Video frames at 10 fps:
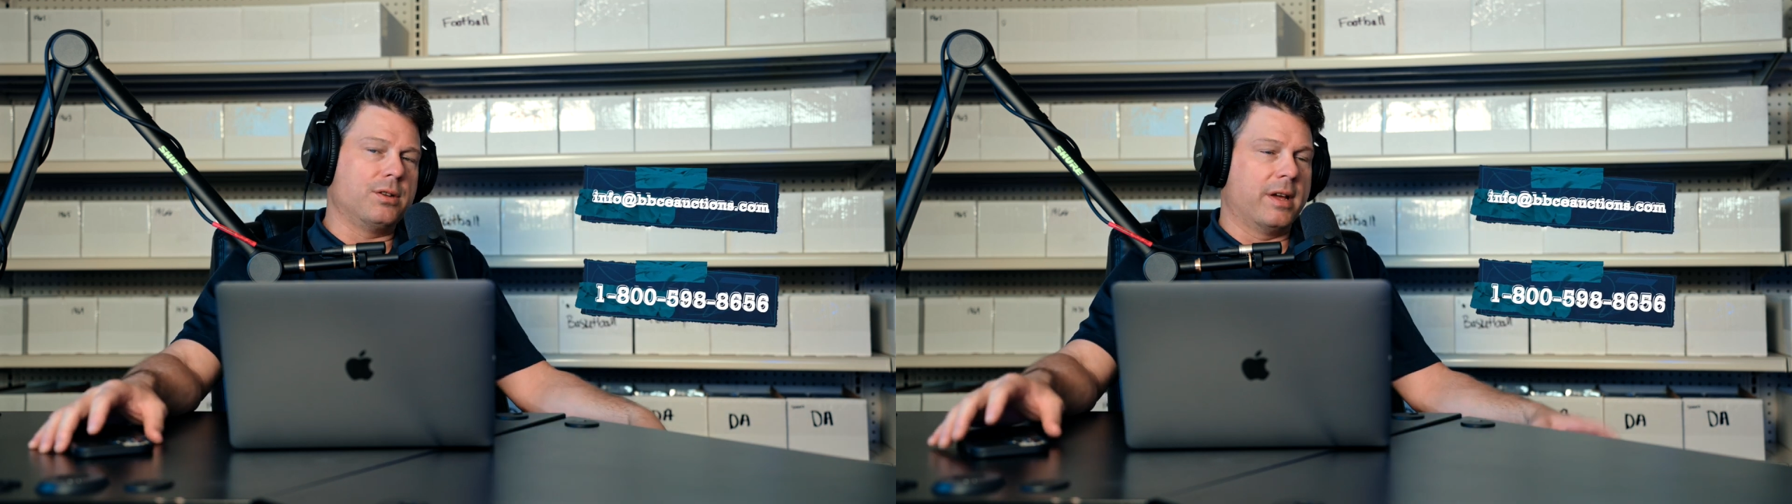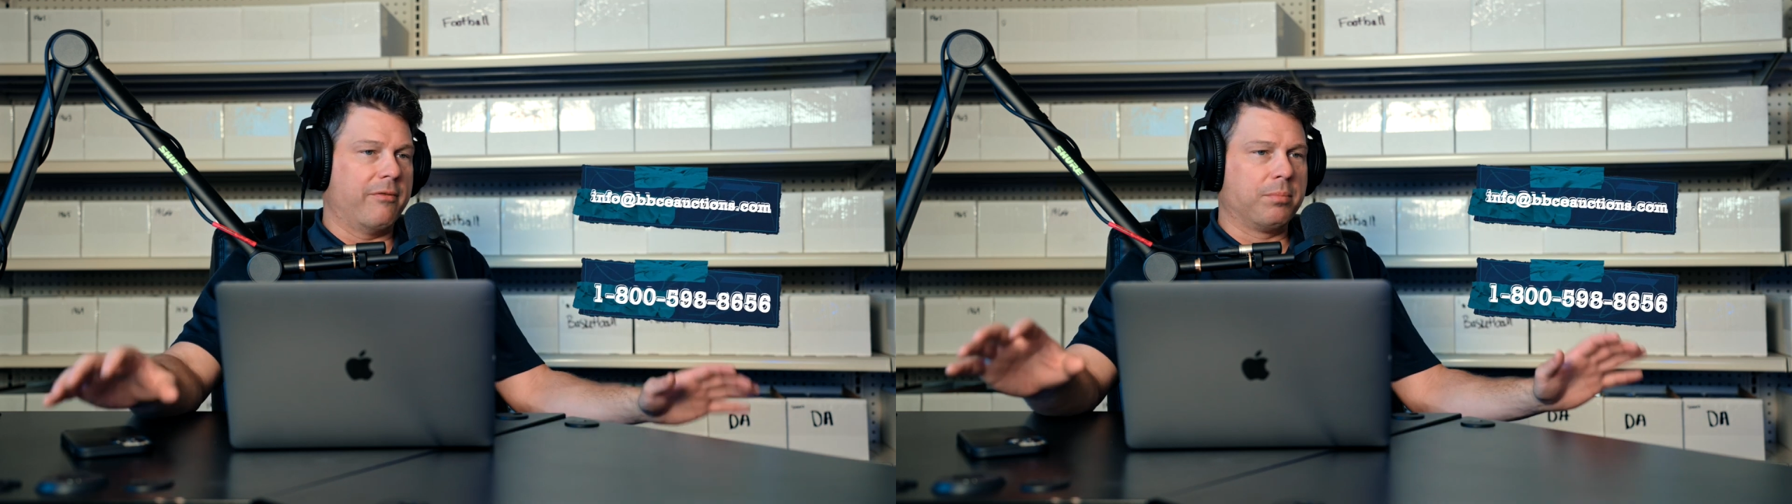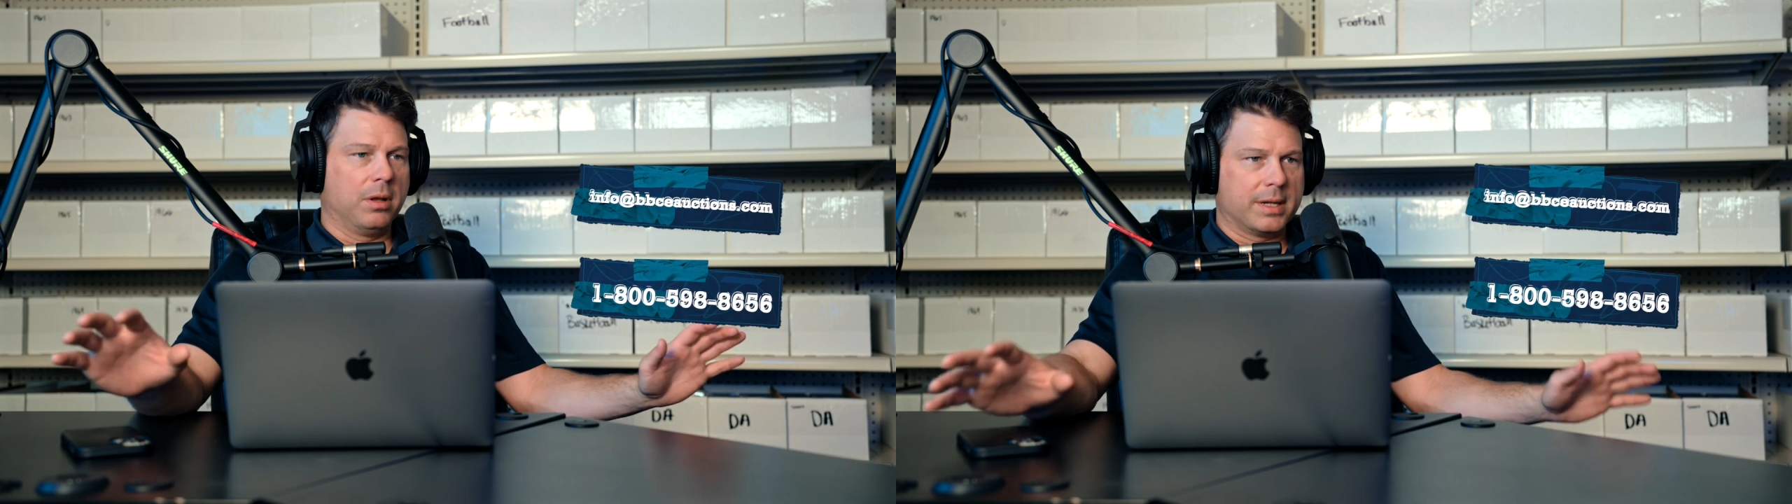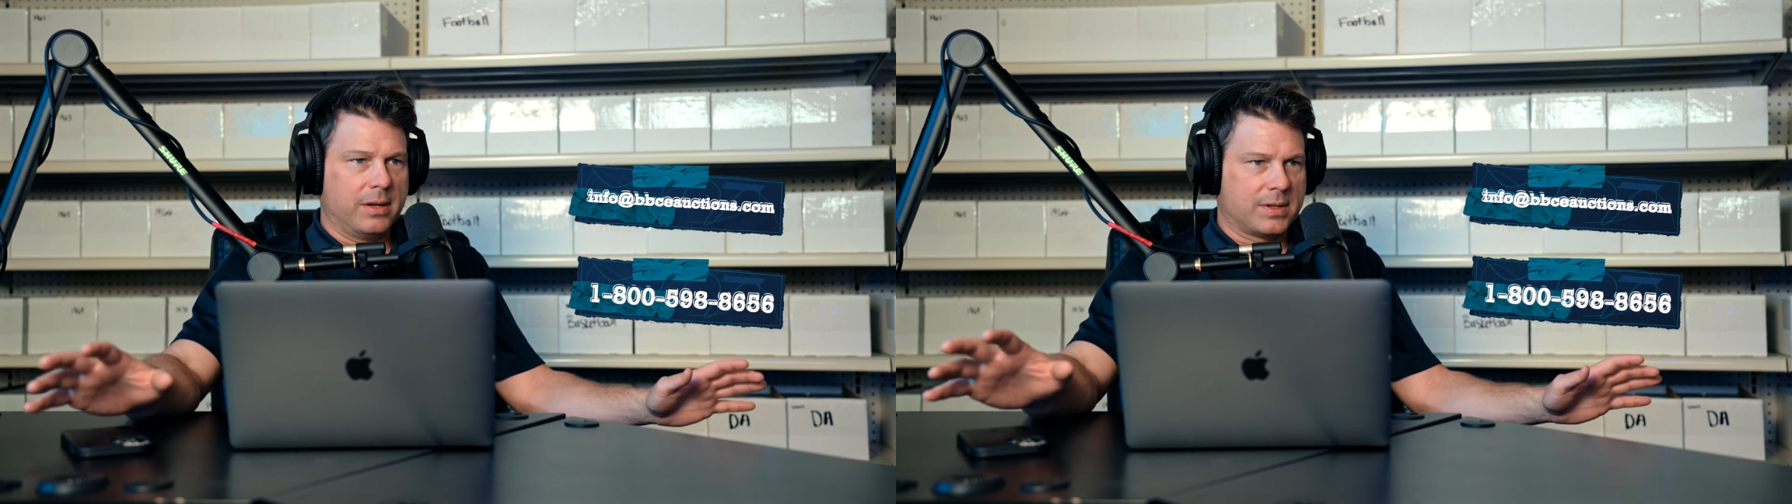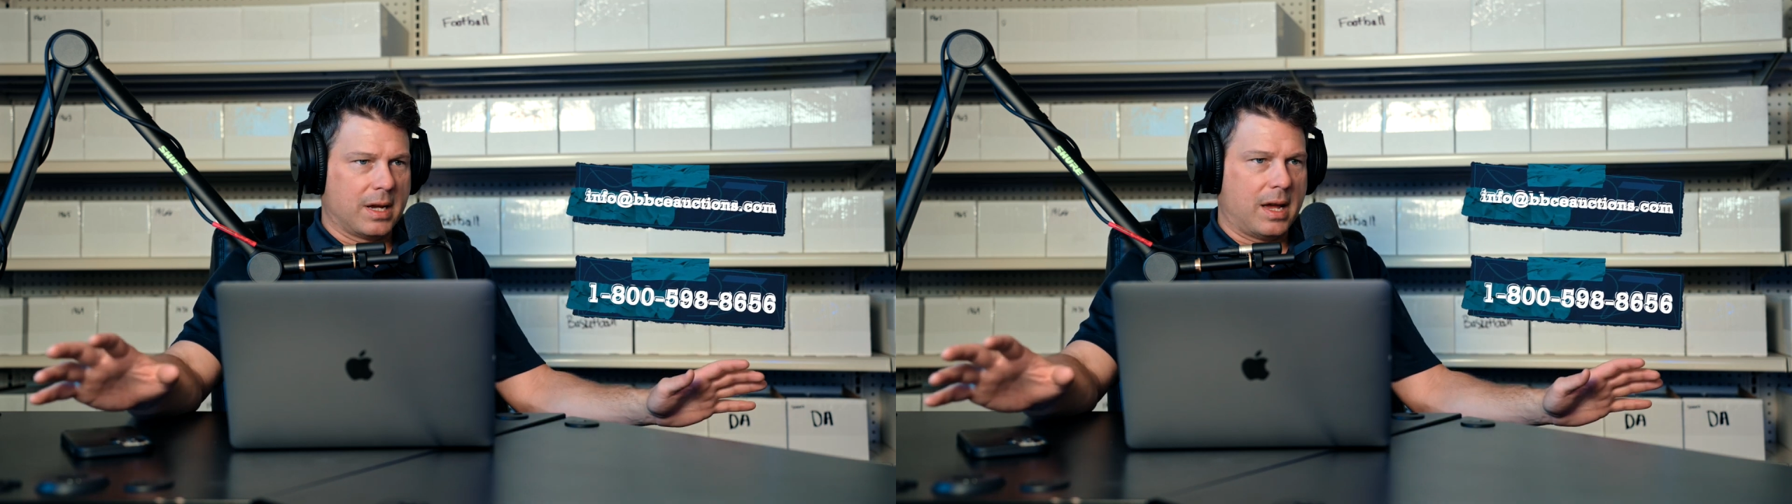You have plenty
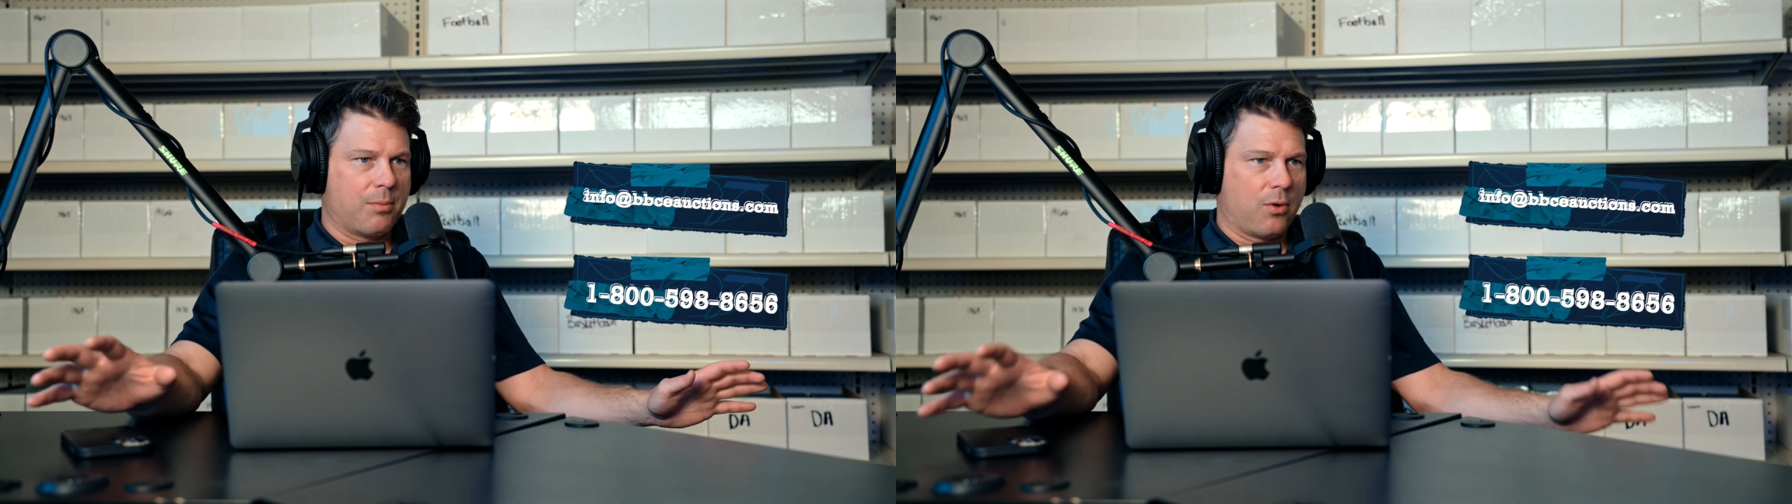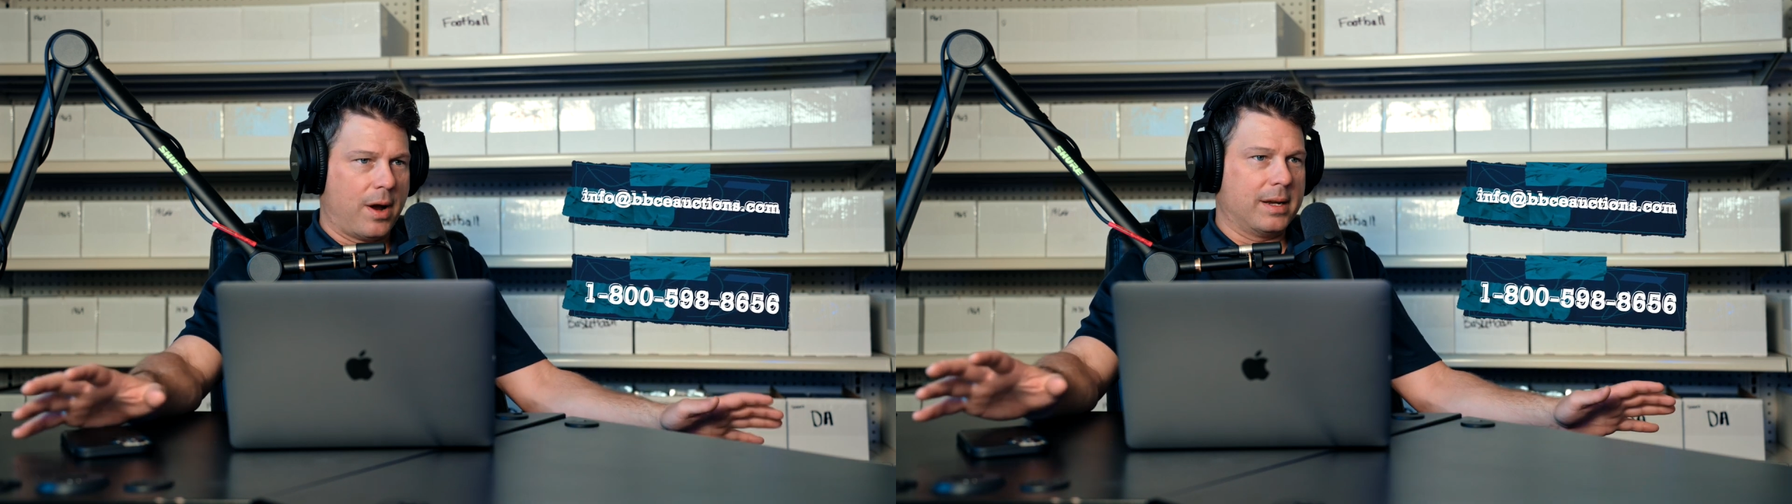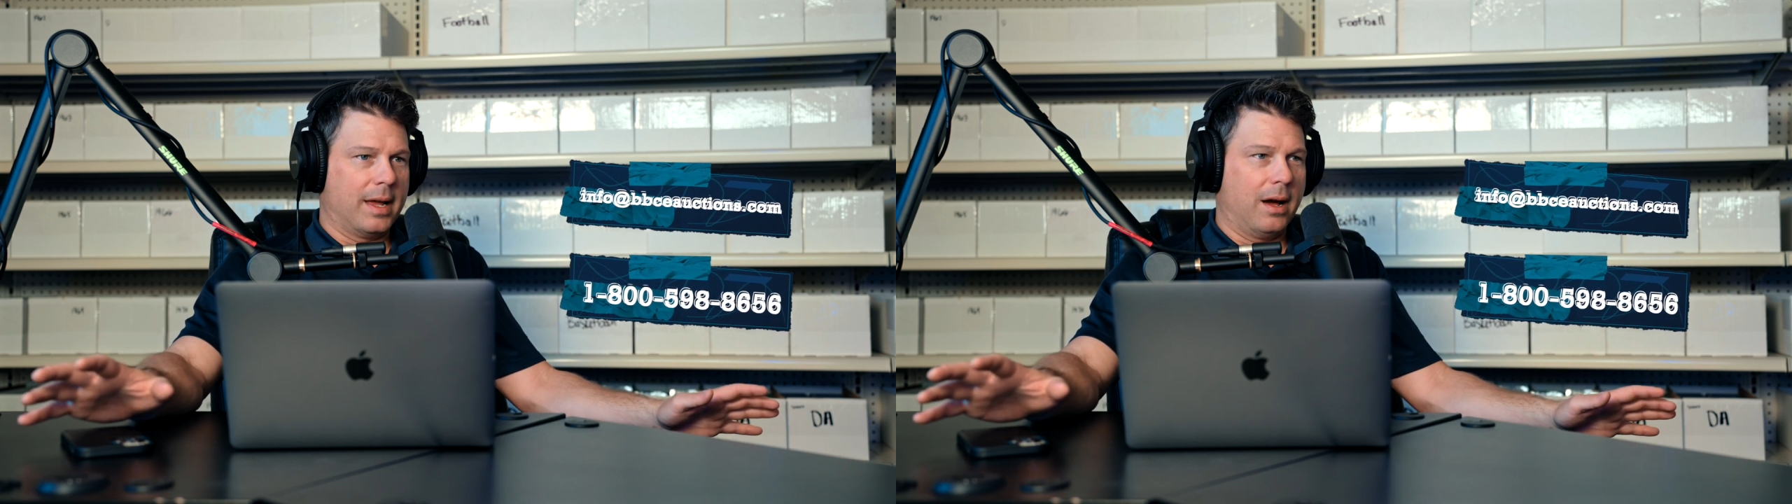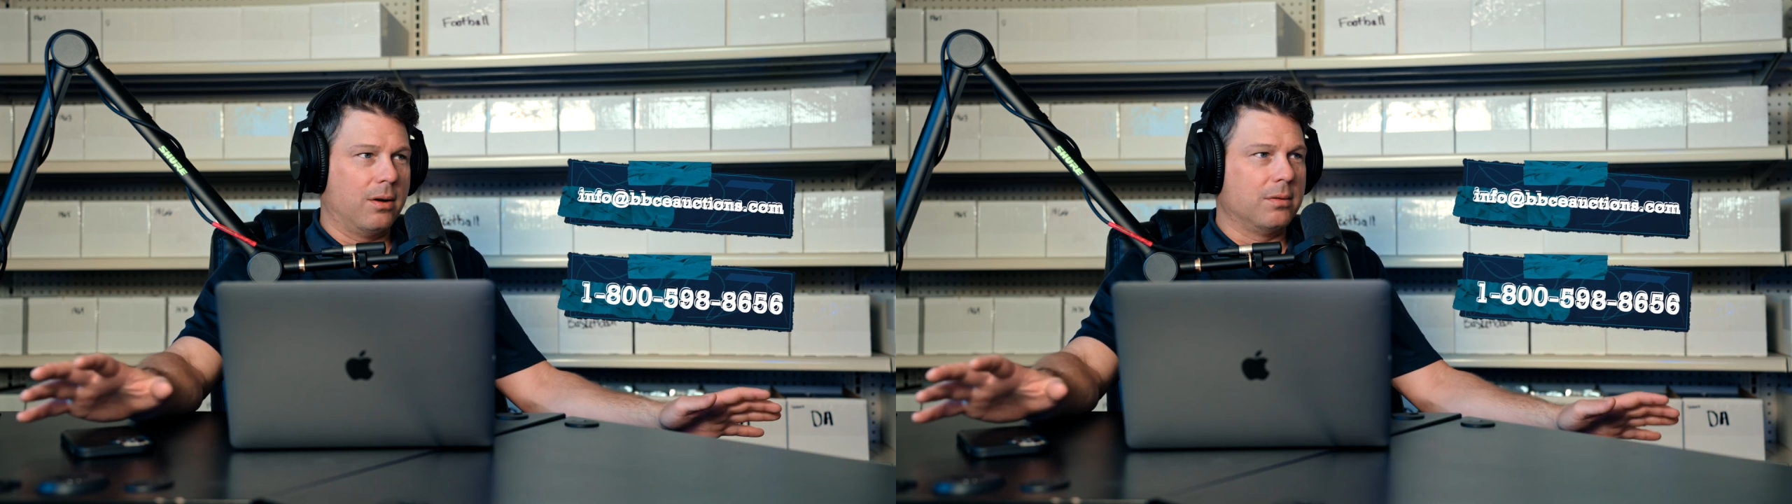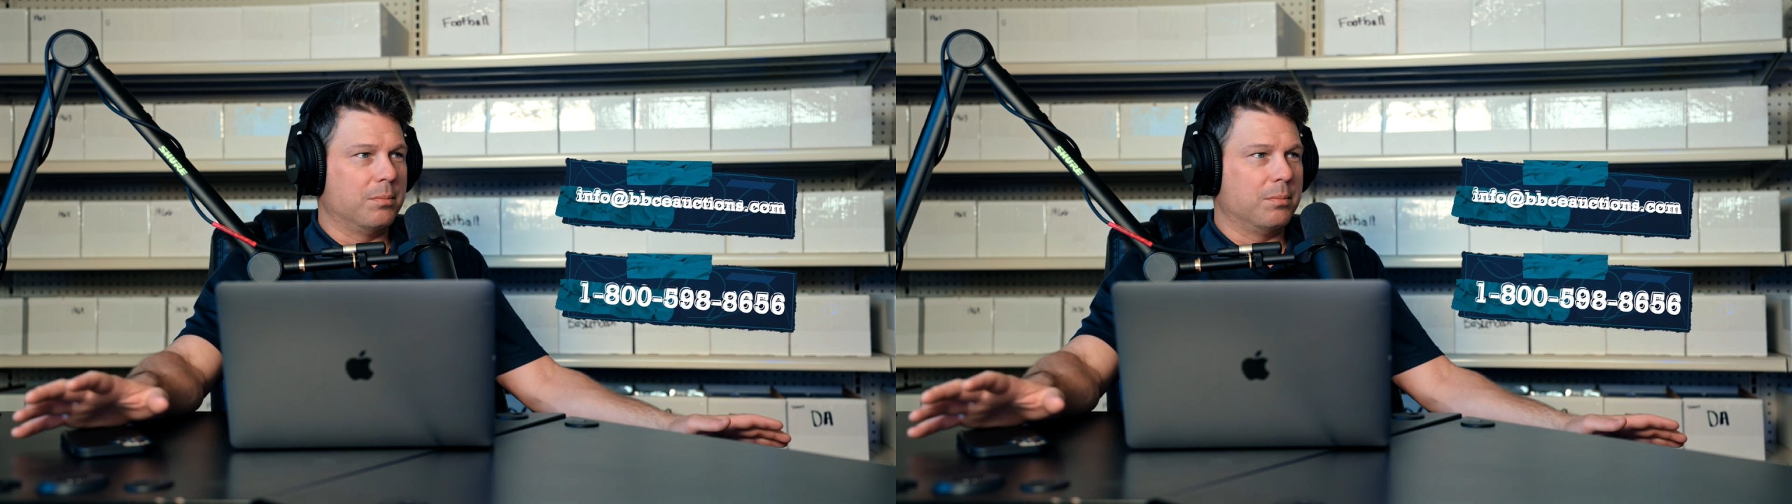of time right now,